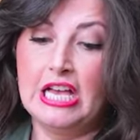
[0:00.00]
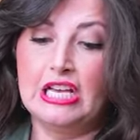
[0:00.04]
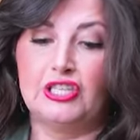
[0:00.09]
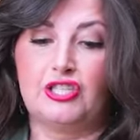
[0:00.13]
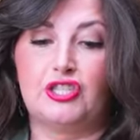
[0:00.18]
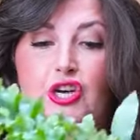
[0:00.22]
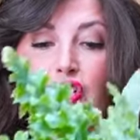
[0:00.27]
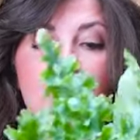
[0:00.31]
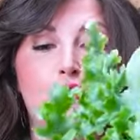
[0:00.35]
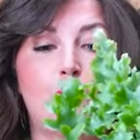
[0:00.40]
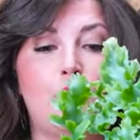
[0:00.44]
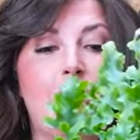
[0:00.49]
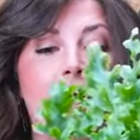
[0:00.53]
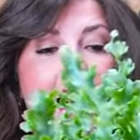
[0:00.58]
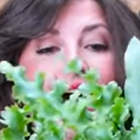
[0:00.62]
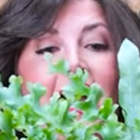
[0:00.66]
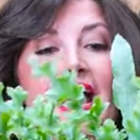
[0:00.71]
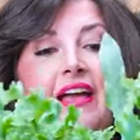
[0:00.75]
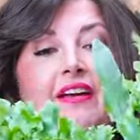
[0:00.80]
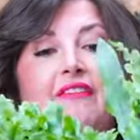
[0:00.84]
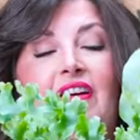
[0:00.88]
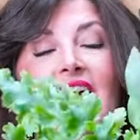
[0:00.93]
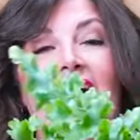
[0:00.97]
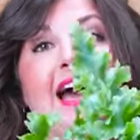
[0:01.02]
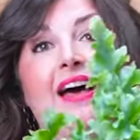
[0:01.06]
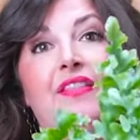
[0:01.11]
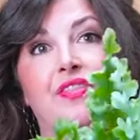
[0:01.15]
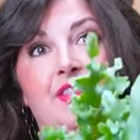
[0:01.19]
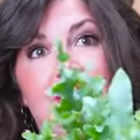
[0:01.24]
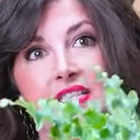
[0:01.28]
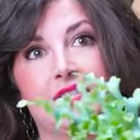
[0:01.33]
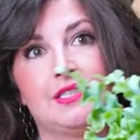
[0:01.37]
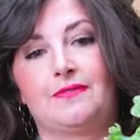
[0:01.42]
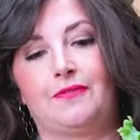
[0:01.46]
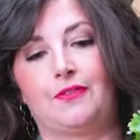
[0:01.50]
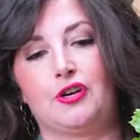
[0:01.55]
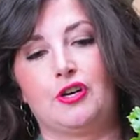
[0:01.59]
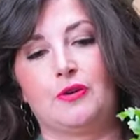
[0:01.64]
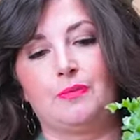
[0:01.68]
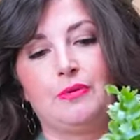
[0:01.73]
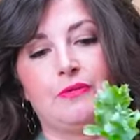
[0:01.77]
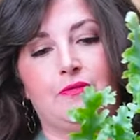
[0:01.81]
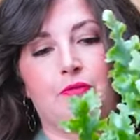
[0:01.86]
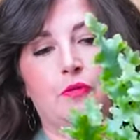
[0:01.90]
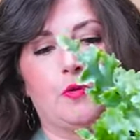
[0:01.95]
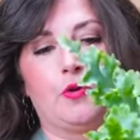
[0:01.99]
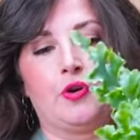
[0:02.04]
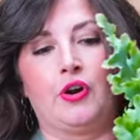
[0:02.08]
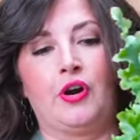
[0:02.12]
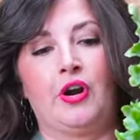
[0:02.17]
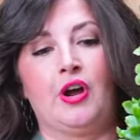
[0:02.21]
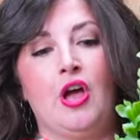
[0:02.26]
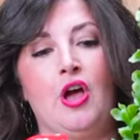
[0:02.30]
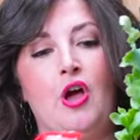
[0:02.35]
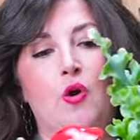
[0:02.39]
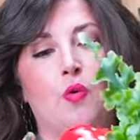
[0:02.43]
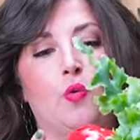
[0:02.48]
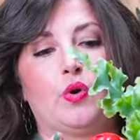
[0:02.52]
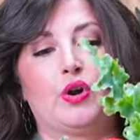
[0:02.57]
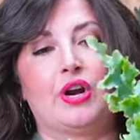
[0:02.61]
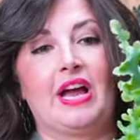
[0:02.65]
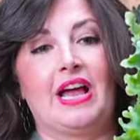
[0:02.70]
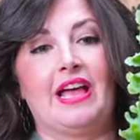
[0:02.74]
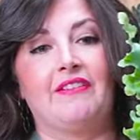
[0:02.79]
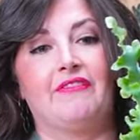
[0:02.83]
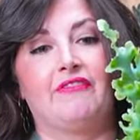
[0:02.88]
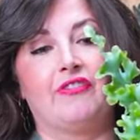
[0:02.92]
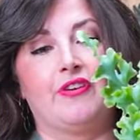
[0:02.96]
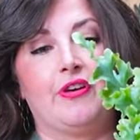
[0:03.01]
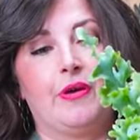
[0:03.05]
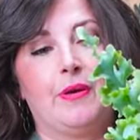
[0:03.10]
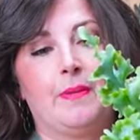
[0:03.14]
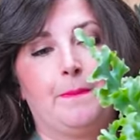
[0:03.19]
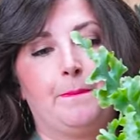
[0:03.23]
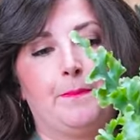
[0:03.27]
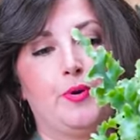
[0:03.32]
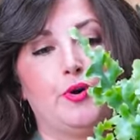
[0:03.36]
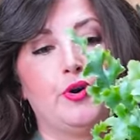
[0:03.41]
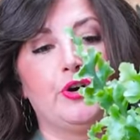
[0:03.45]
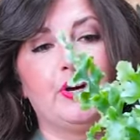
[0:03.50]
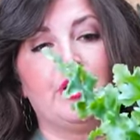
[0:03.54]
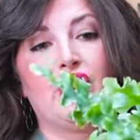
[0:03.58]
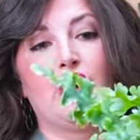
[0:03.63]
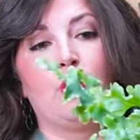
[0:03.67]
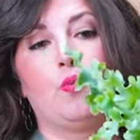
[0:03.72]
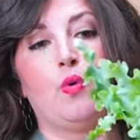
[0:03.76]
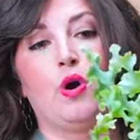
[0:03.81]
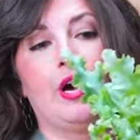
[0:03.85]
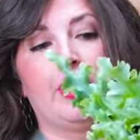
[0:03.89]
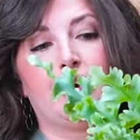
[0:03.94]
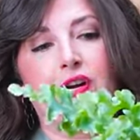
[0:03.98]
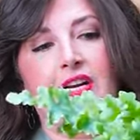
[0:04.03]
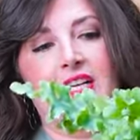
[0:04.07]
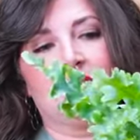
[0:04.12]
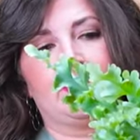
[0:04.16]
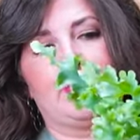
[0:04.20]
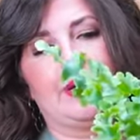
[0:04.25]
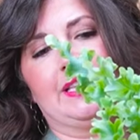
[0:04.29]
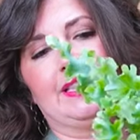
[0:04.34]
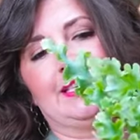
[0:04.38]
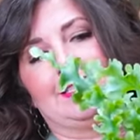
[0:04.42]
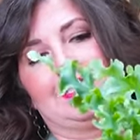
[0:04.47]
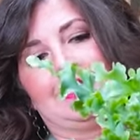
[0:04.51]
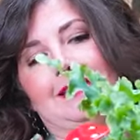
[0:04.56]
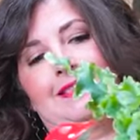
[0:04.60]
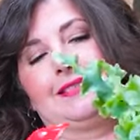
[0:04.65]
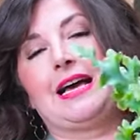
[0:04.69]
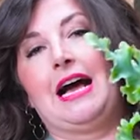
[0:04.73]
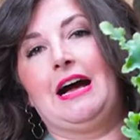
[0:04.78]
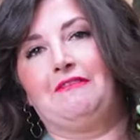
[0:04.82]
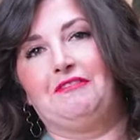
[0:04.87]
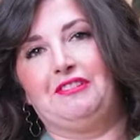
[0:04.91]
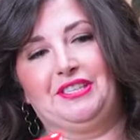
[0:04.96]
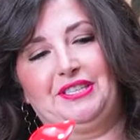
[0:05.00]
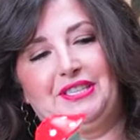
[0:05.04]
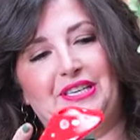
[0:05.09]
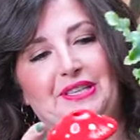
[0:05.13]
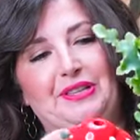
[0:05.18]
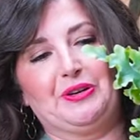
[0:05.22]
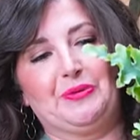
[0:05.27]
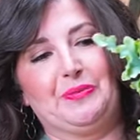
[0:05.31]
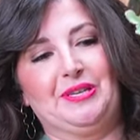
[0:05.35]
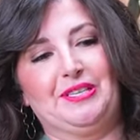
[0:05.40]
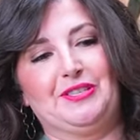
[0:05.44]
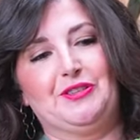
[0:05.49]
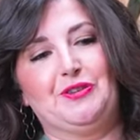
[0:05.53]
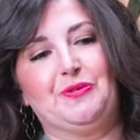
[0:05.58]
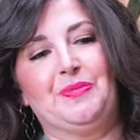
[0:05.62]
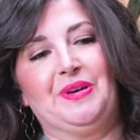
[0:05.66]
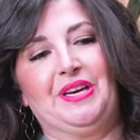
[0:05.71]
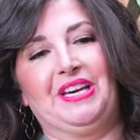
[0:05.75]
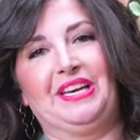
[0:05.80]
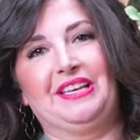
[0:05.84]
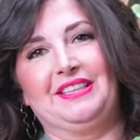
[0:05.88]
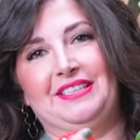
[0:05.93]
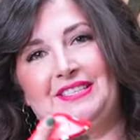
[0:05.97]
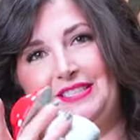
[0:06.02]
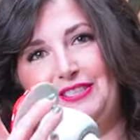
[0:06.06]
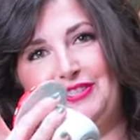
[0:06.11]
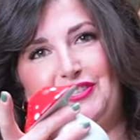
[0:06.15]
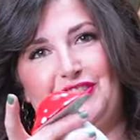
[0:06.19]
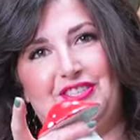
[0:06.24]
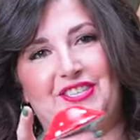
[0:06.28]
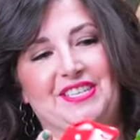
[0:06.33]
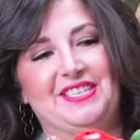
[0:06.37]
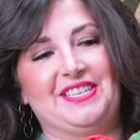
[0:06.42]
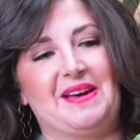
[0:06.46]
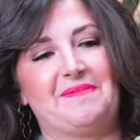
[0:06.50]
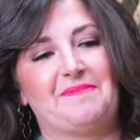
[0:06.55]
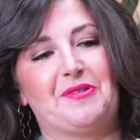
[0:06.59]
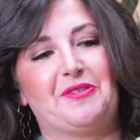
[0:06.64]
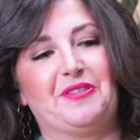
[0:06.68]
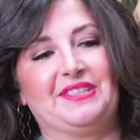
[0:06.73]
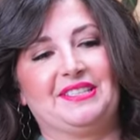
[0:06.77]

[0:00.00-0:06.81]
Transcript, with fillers: So I've had this fern before where I've put a watering spike. This is obviously a little bit too big. This is just a demo.